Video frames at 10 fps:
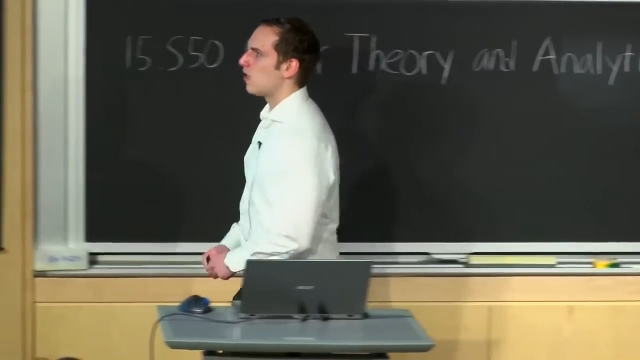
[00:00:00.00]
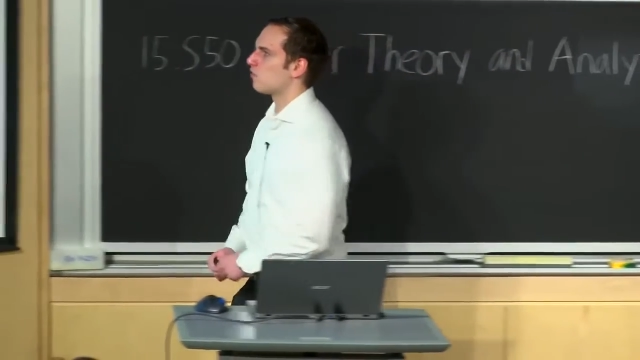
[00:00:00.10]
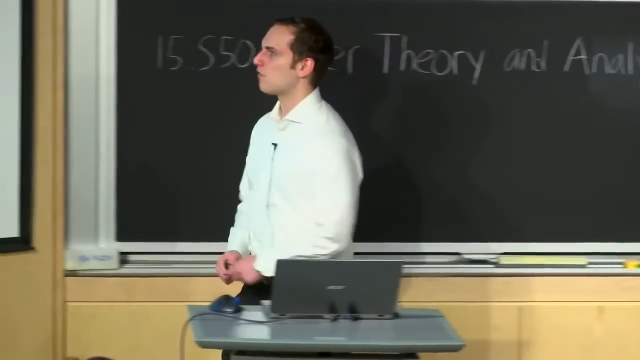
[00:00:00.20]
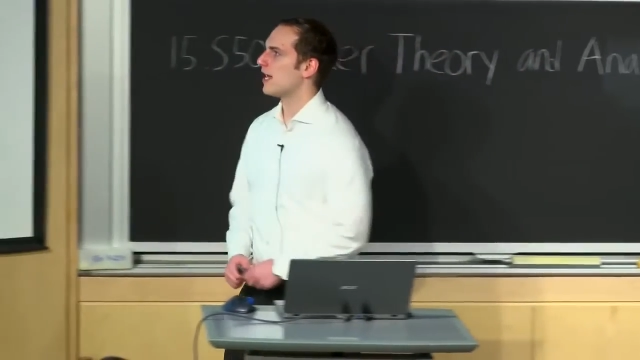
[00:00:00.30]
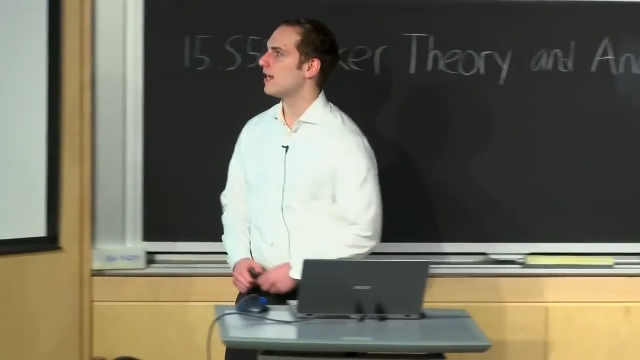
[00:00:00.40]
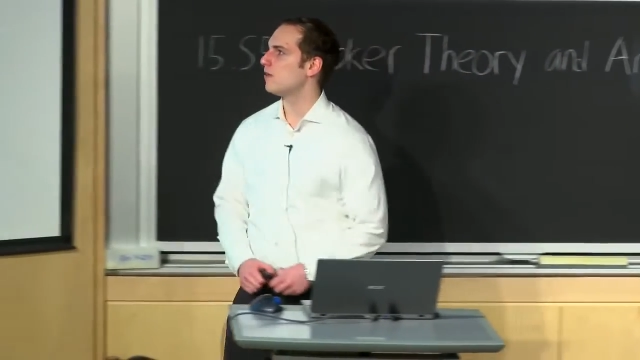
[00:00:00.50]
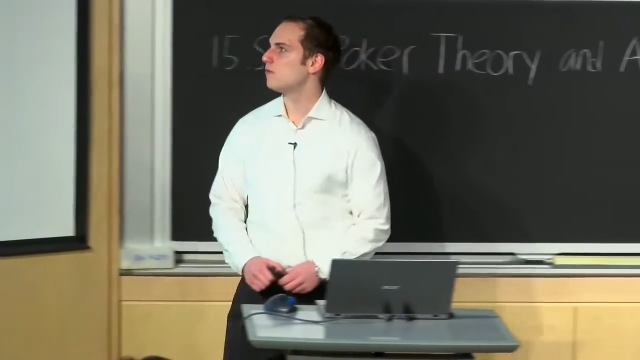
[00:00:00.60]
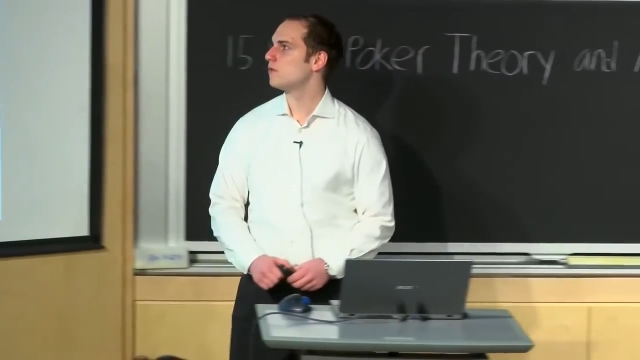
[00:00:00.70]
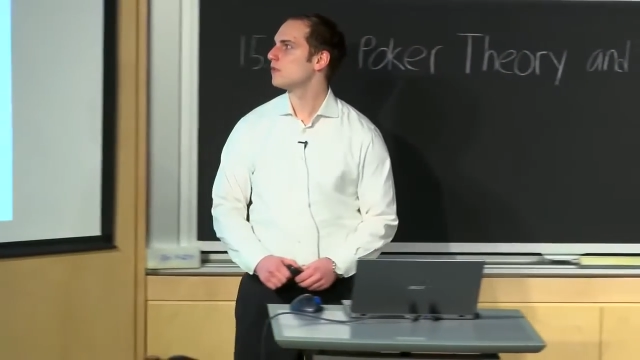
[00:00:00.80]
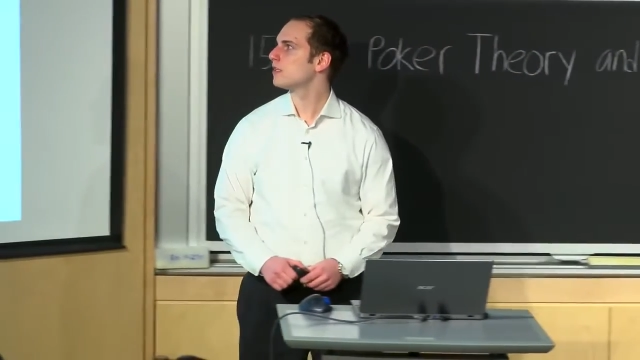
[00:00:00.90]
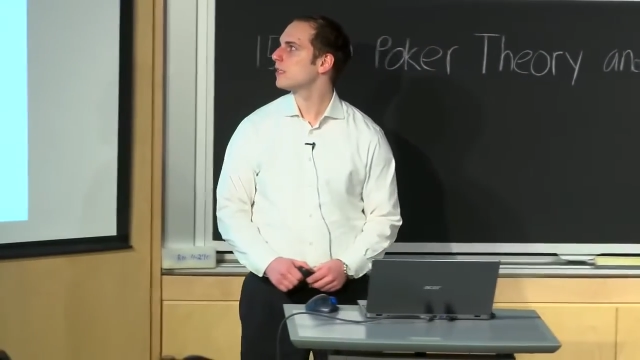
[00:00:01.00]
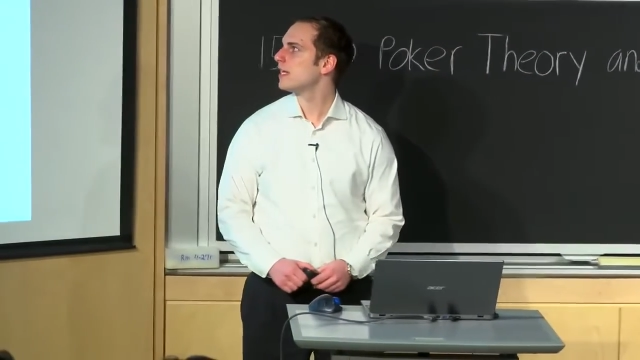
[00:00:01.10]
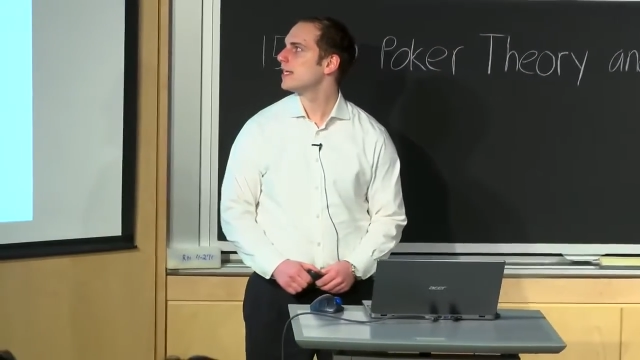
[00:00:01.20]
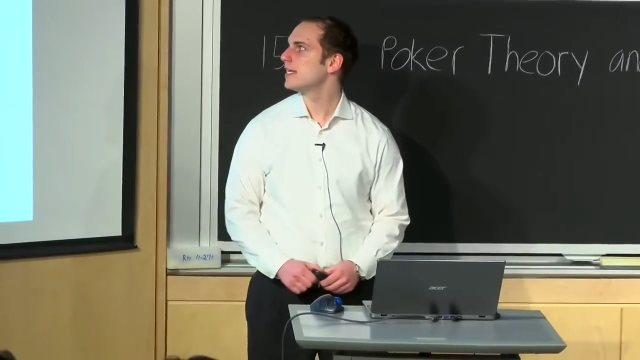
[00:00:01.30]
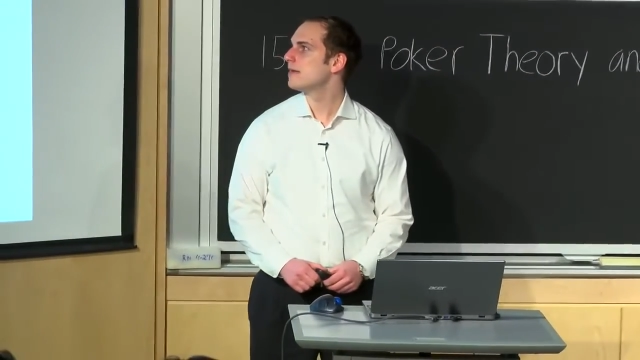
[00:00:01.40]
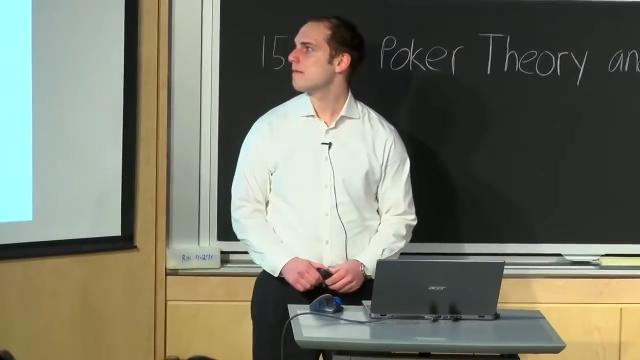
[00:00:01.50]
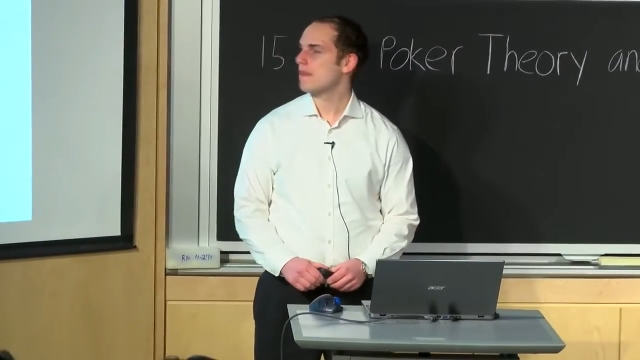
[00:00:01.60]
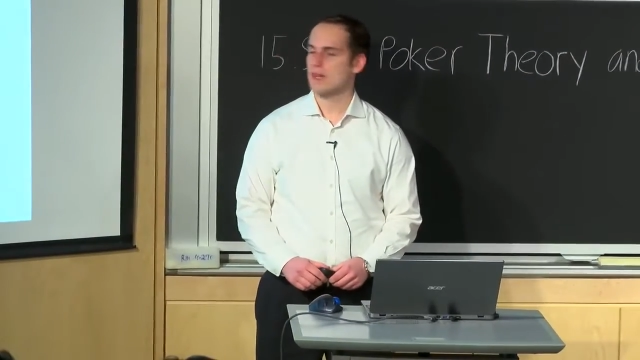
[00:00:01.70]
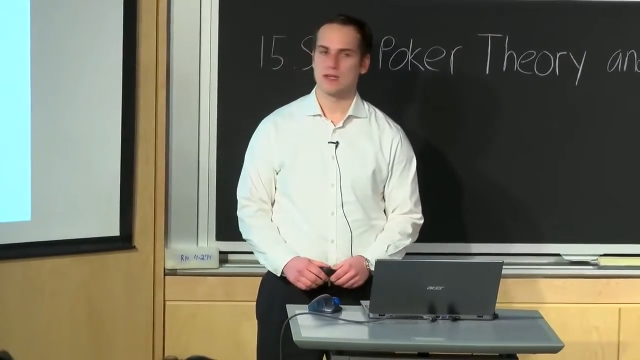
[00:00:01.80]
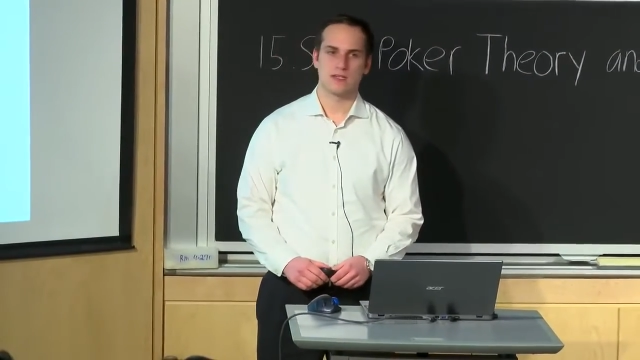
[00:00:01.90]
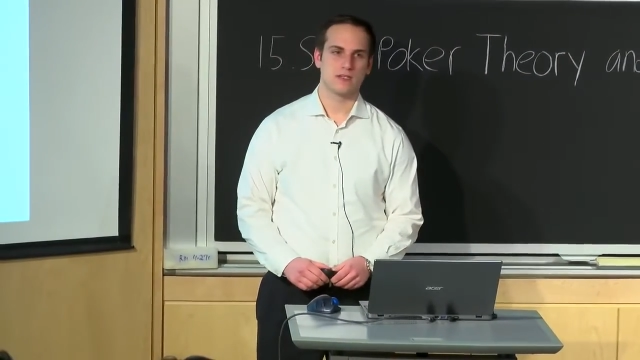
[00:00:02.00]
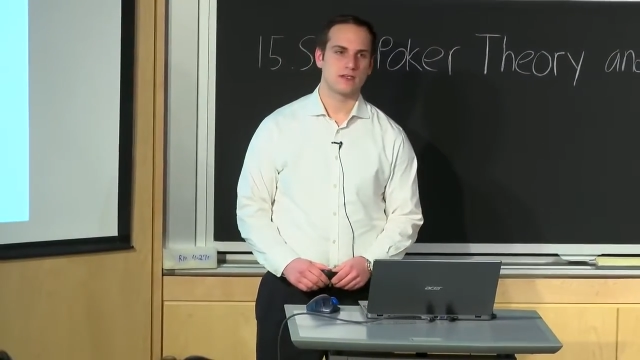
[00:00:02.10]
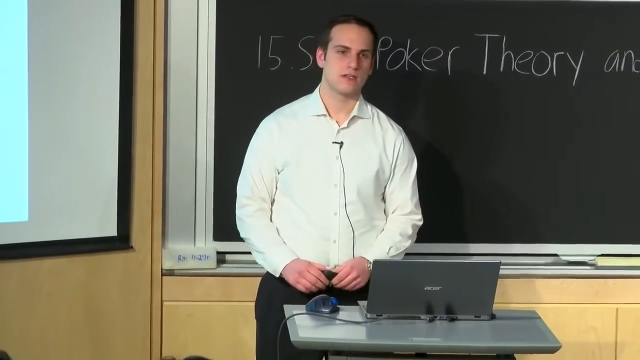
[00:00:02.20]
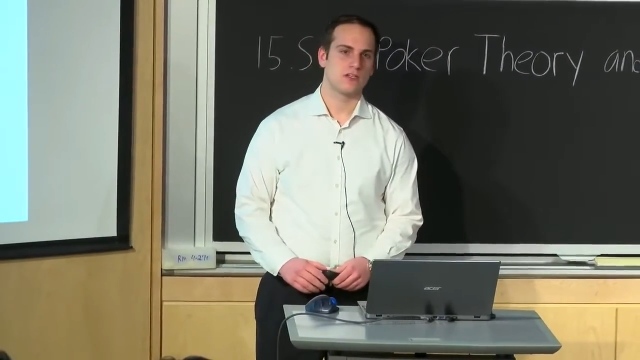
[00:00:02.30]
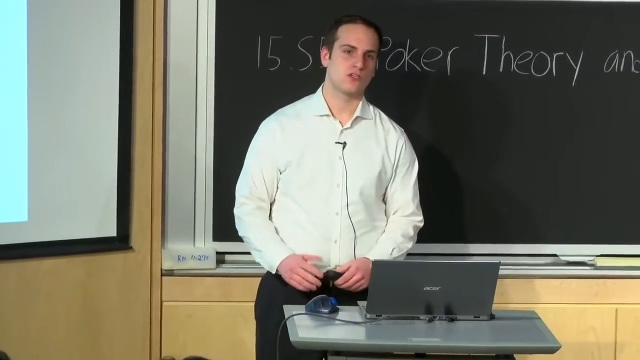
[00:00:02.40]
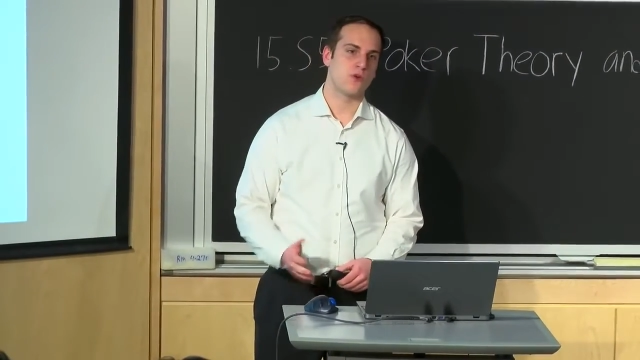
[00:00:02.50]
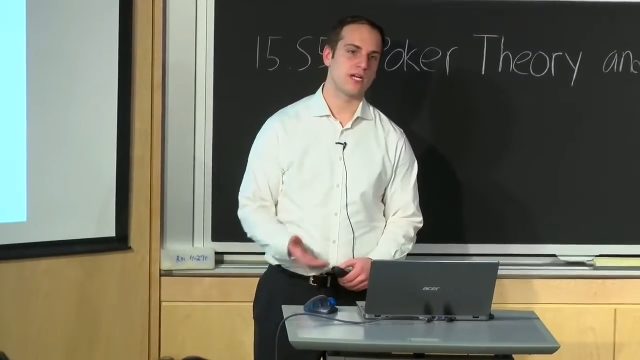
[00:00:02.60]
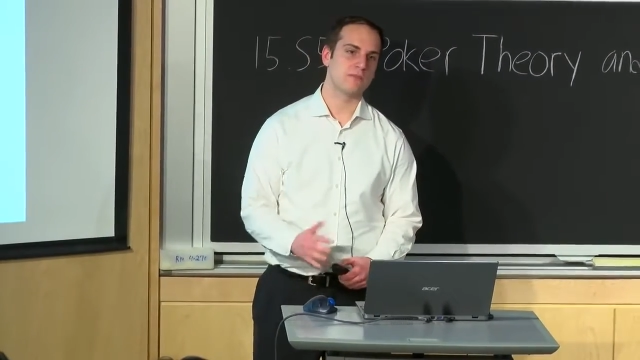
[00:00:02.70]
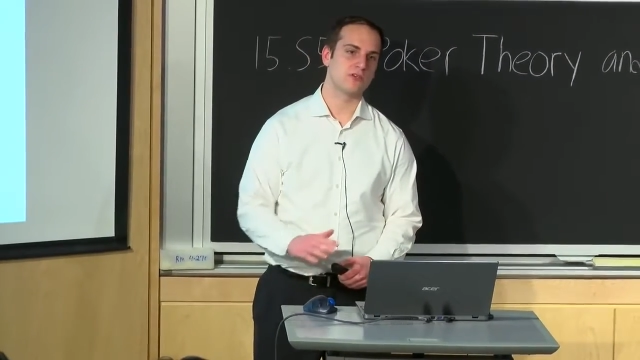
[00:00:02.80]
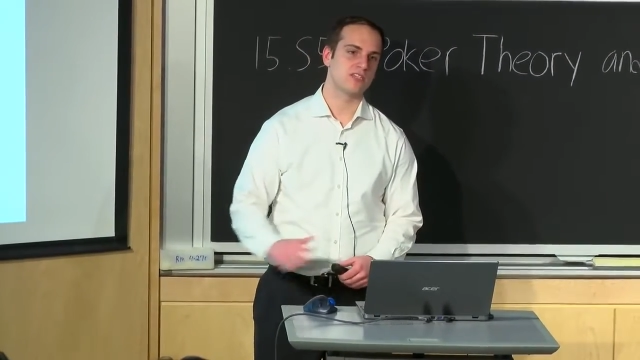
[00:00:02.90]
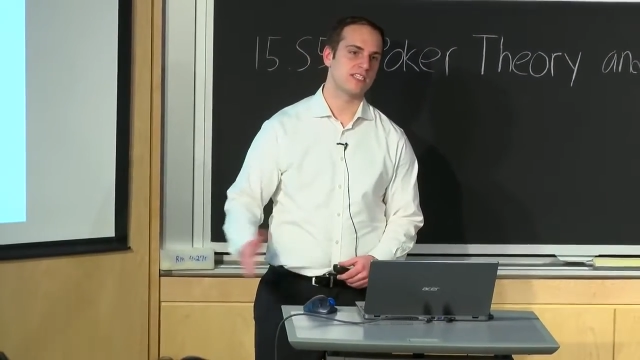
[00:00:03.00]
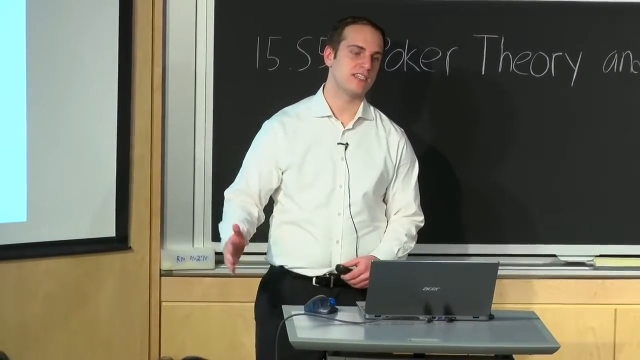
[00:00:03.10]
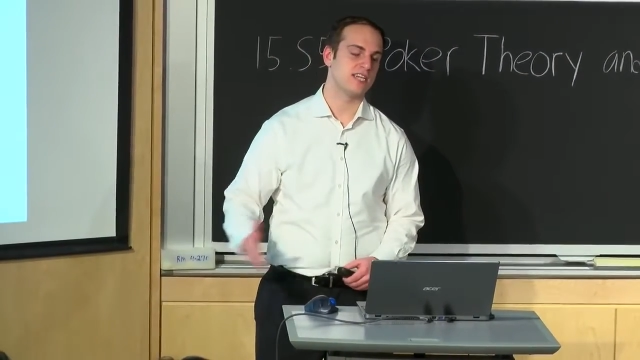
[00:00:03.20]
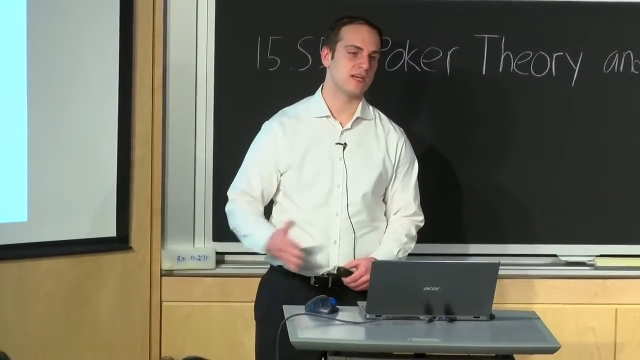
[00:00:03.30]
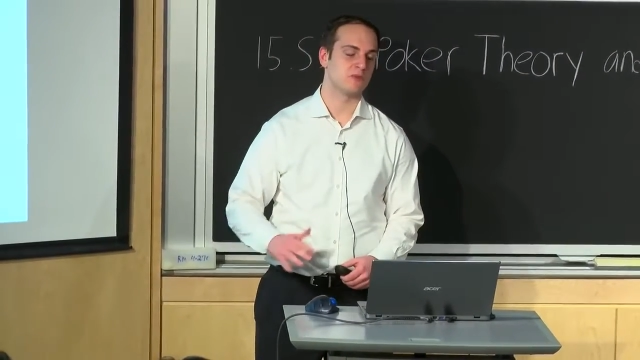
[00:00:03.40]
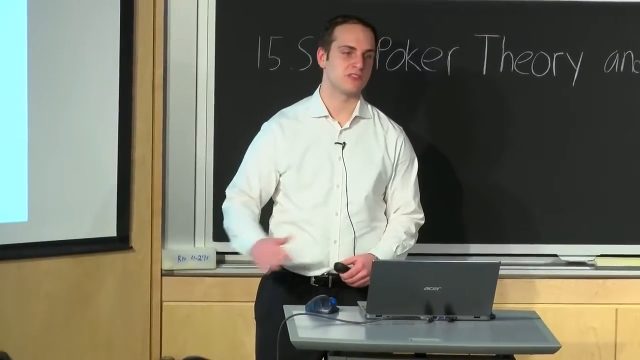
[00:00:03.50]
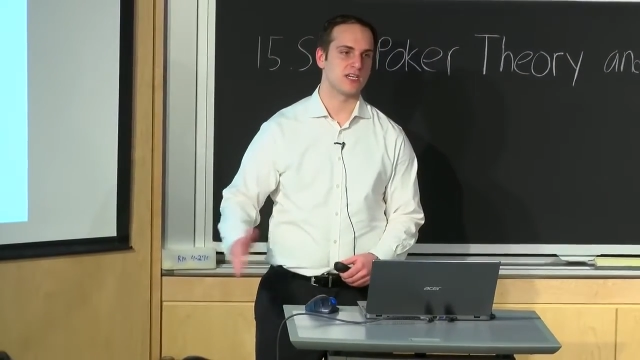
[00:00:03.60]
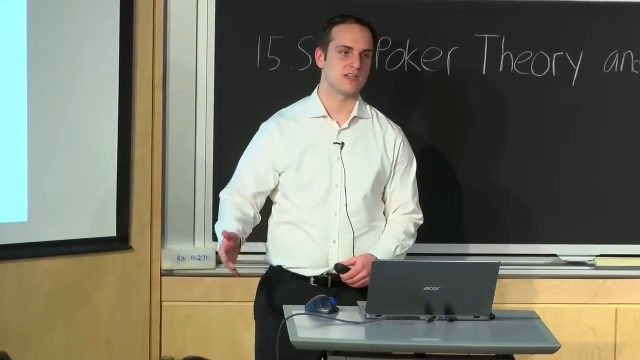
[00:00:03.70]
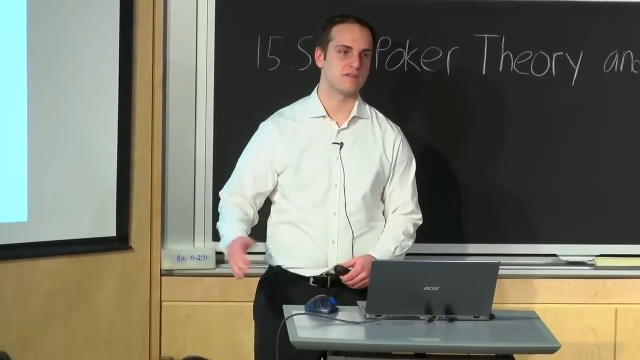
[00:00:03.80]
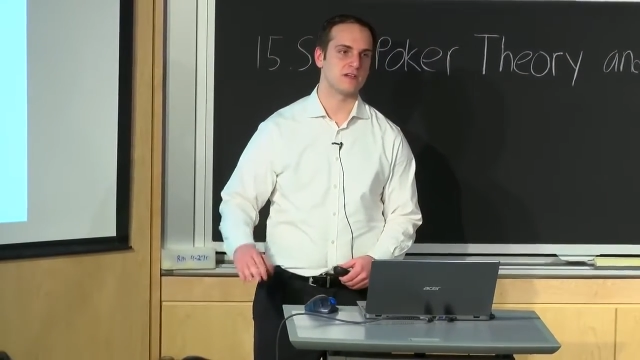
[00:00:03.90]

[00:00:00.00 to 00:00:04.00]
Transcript: around like 20% to 10% of the